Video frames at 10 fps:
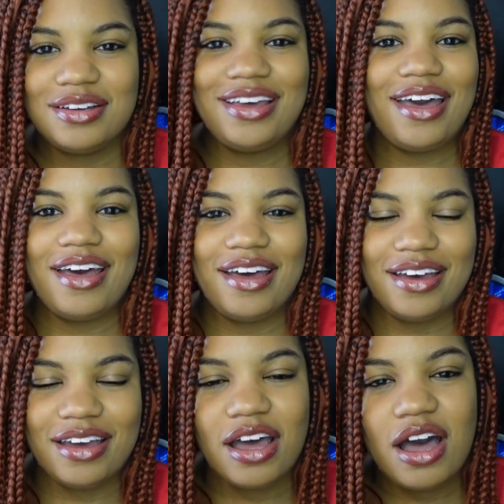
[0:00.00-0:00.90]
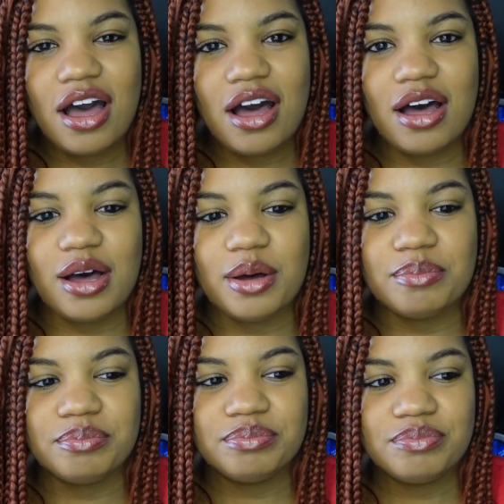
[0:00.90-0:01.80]
Yay! Um,
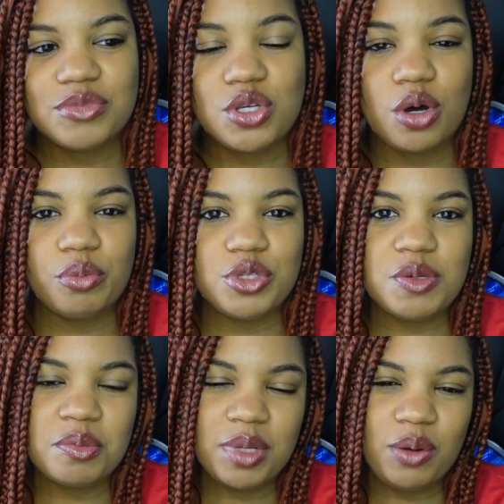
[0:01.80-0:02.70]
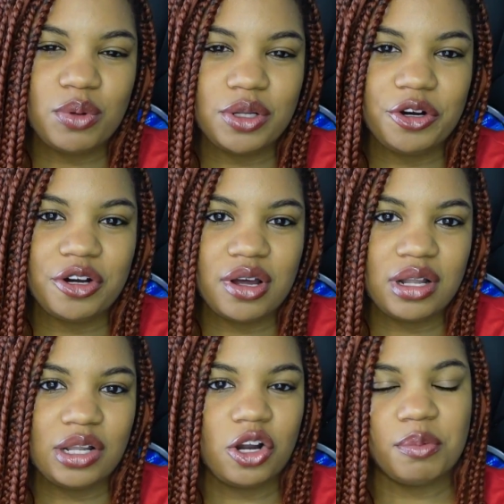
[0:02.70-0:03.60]
so presumably we'll learn a
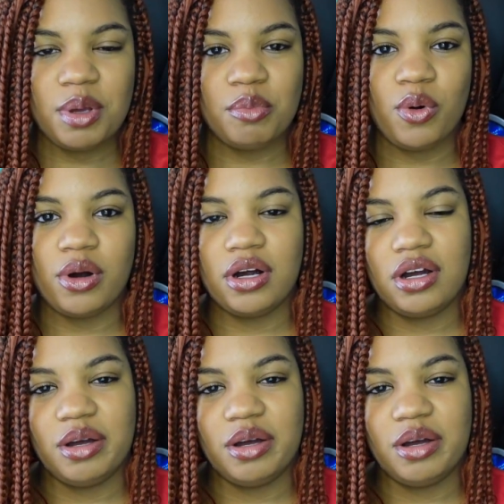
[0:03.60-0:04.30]
little bit more